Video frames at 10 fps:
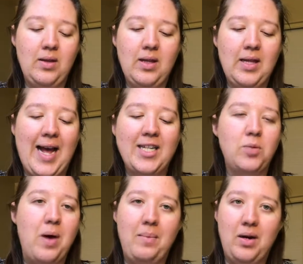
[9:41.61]

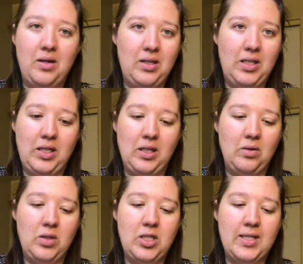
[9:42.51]
Latch Mama on here,
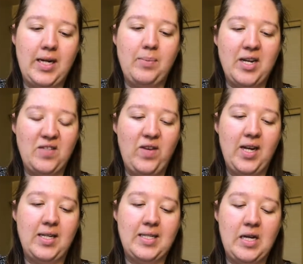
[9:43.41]
which is like
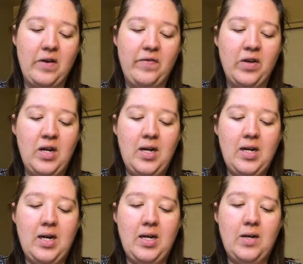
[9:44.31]
breastfeeding stuff.
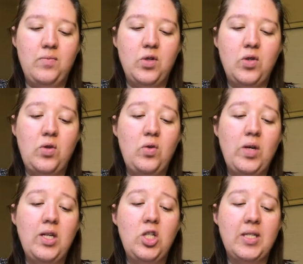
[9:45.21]
So you
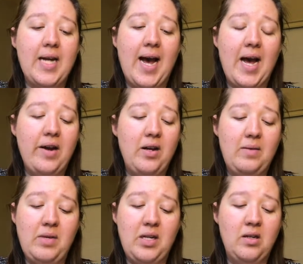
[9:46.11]
can just add,
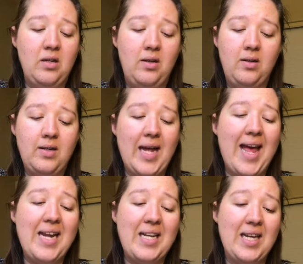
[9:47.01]

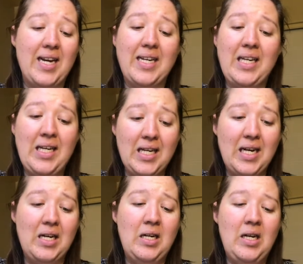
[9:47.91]
anything,
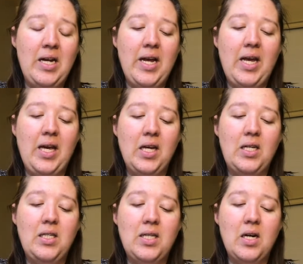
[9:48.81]
IKEA.
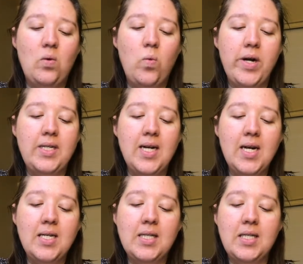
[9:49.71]
And what it
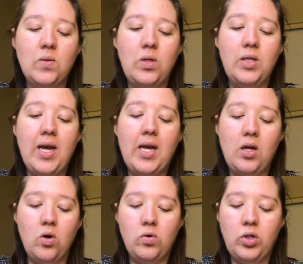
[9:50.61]
does is when they
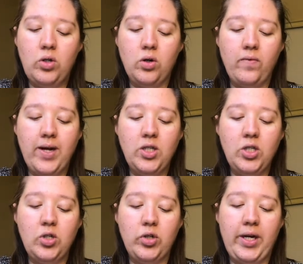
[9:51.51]
go to your
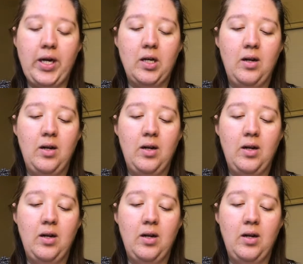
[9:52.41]
registry,